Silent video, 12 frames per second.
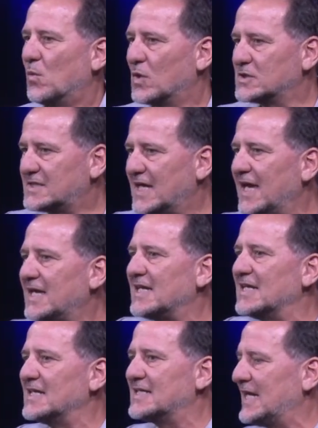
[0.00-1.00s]
was
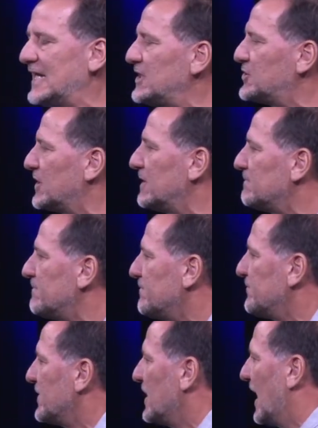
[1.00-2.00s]
taken into Egypt.
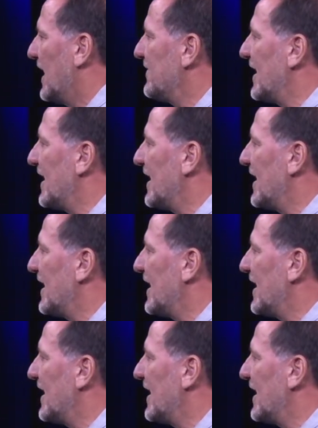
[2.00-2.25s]
And